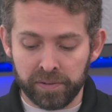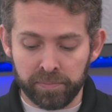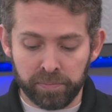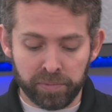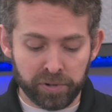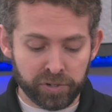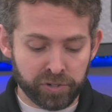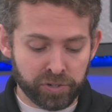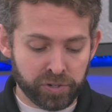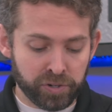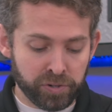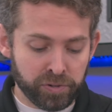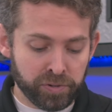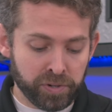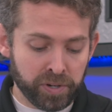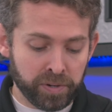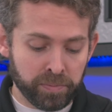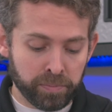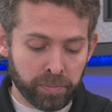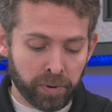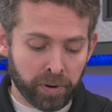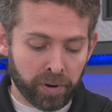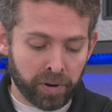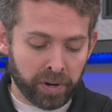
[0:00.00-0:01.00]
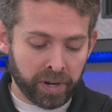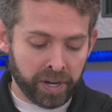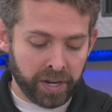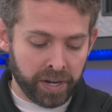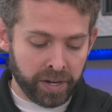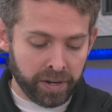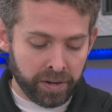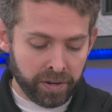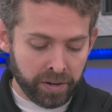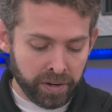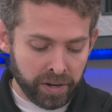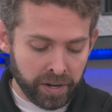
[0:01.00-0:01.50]
protruding bar
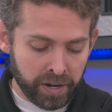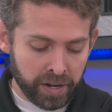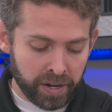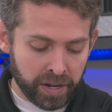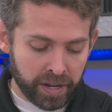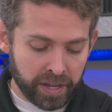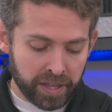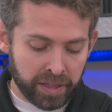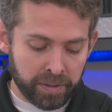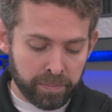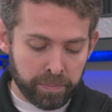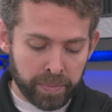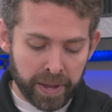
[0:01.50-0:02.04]
here, and the